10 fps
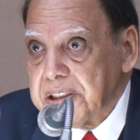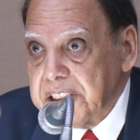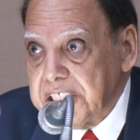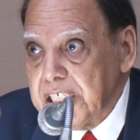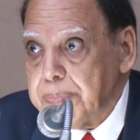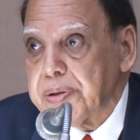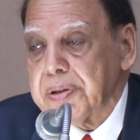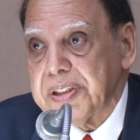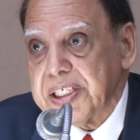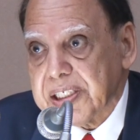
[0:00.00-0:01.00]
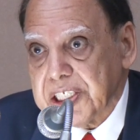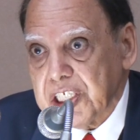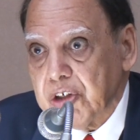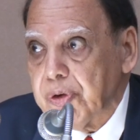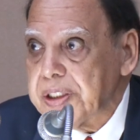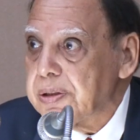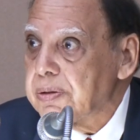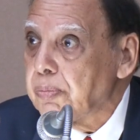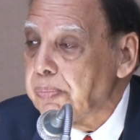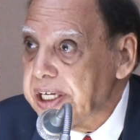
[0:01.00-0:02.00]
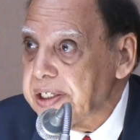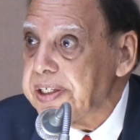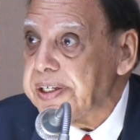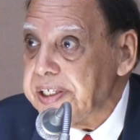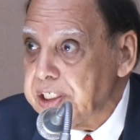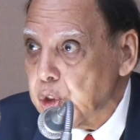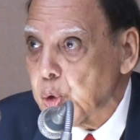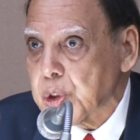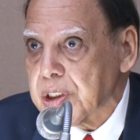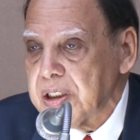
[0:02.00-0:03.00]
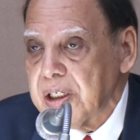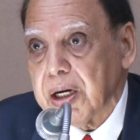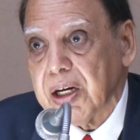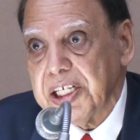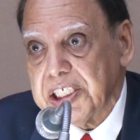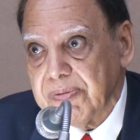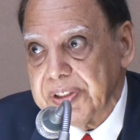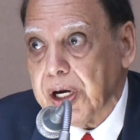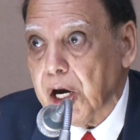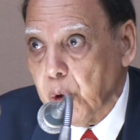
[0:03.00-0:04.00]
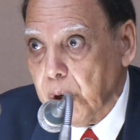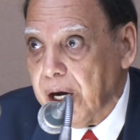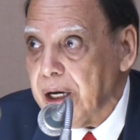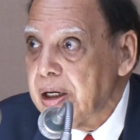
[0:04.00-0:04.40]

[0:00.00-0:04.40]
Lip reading: keep discussing with me the issues related with Iora,